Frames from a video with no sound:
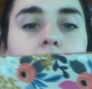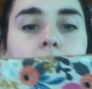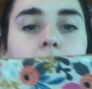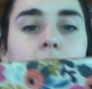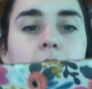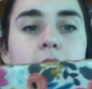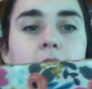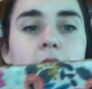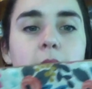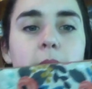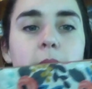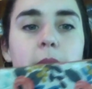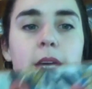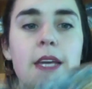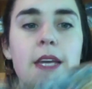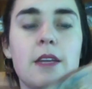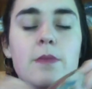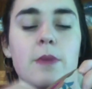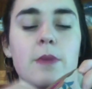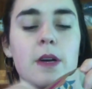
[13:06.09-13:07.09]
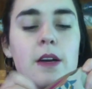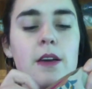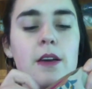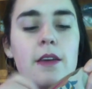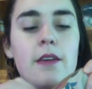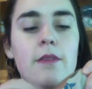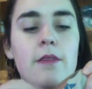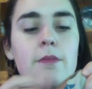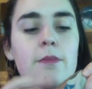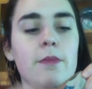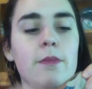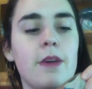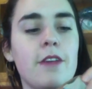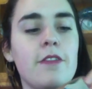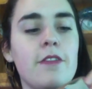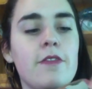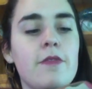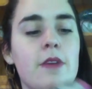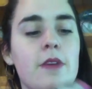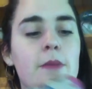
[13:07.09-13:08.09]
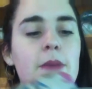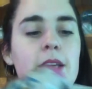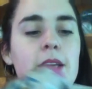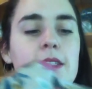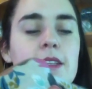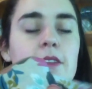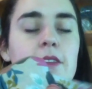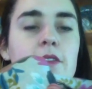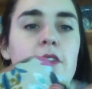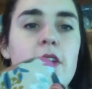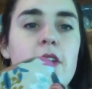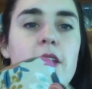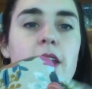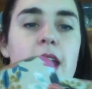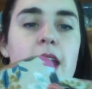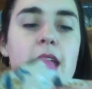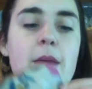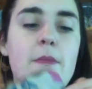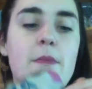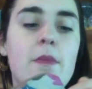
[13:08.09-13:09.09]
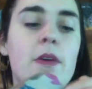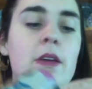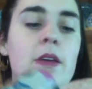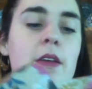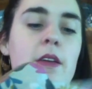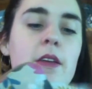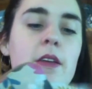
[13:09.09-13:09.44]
These are made by my amazing friend Em,